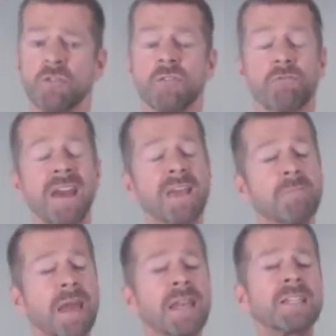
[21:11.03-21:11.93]
the
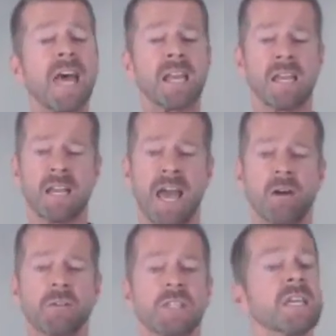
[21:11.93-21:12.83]
recommended daily
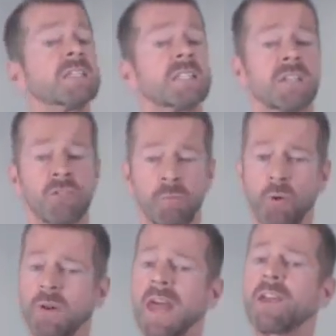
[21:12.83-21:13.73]
allowance is
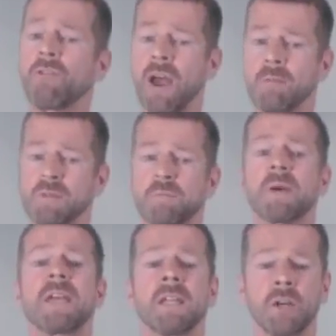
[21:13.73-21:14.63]
0.8 grams per
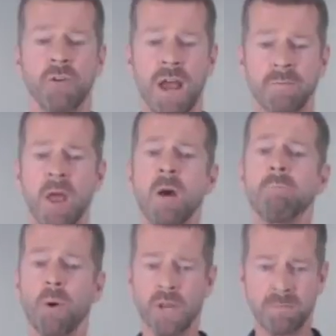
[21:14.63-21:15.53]
kilogram
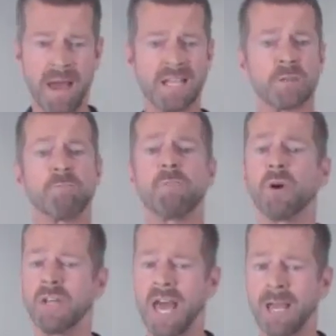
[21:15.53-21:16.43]
body mass
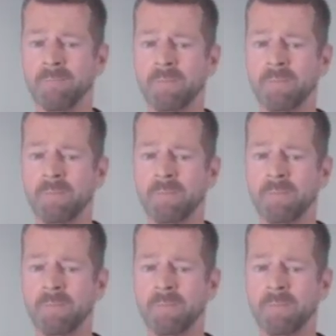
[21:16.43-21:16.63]
per day.